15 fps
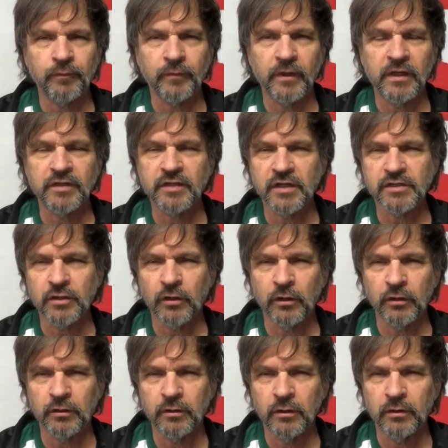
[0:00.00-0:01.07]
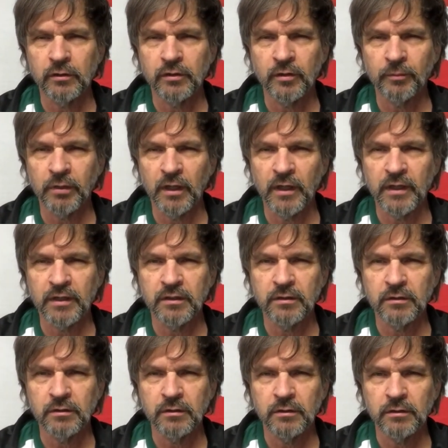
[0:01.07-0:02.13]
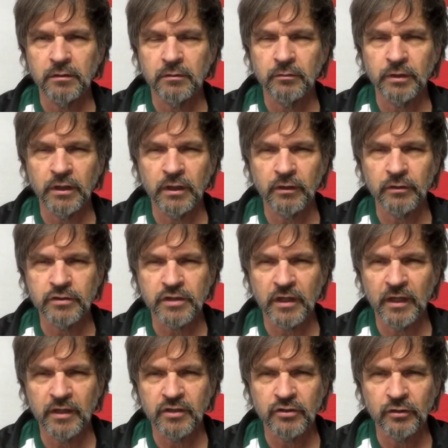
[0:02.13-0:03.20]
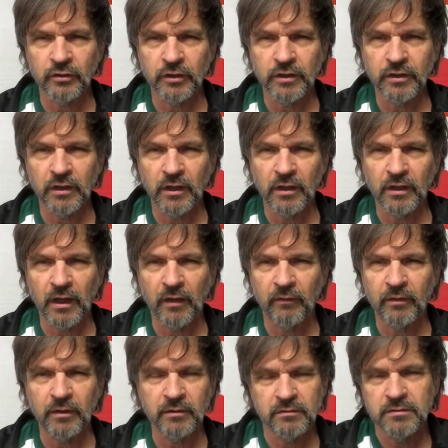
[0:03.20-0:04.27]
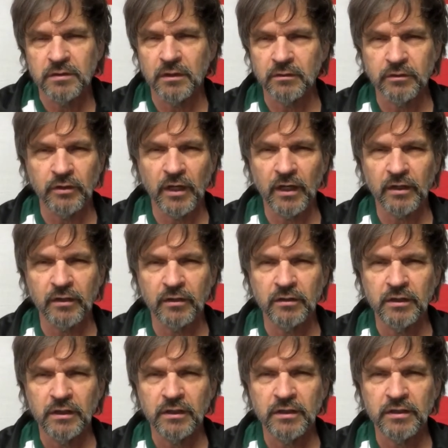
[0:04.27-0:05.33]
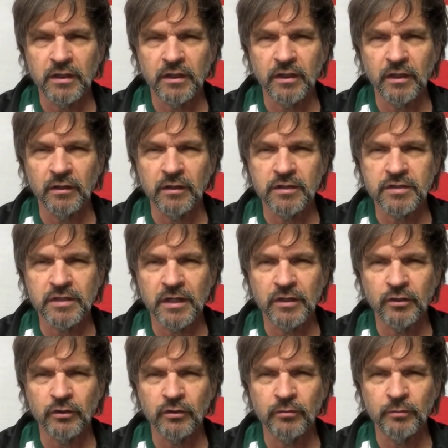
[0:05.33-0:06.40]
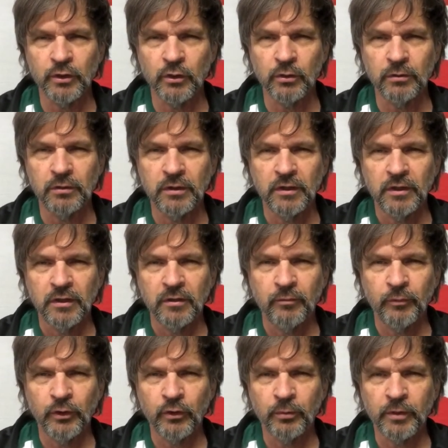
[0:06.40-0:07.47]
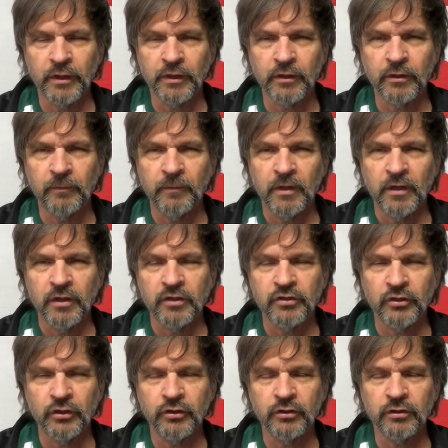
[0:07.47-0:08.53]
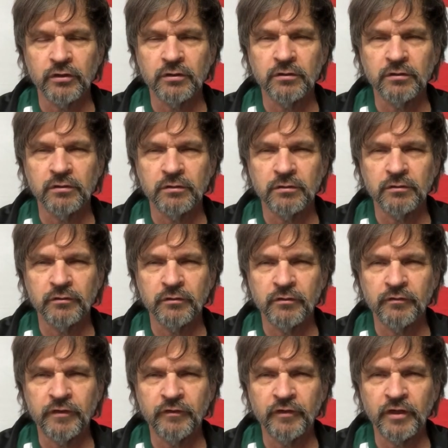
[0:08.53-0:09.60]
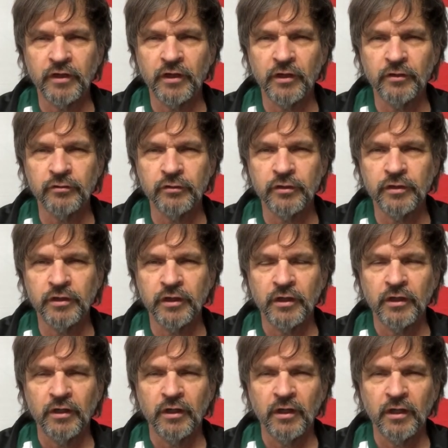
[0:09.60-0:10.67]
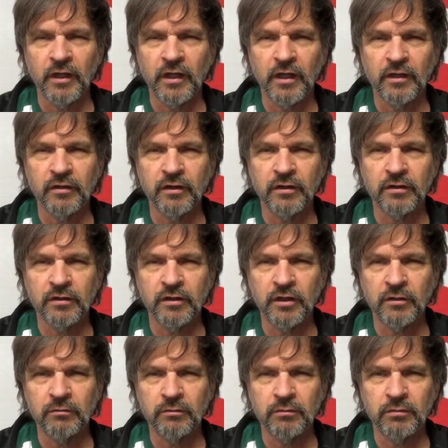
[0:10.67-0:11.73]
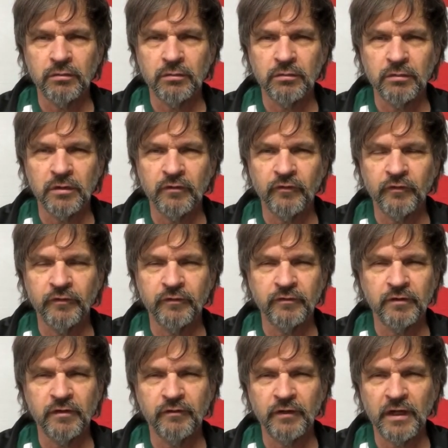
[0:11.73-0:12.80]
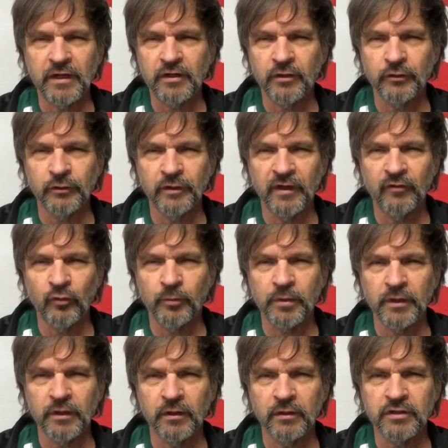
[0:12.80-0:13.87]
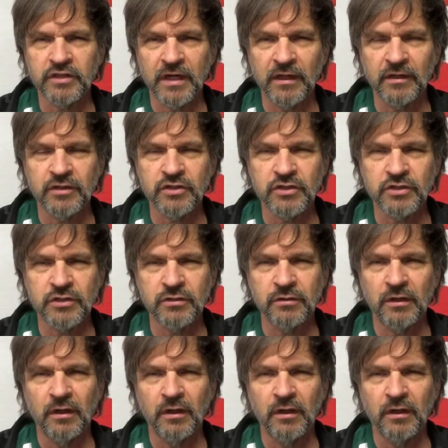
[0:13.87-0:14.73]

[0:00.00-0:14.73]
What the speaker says: it doesn't hurt to play beginners occasionally. You're not going to, again, let's say you're the middle player. So you're 1,500, and if an 800 level player challenges you,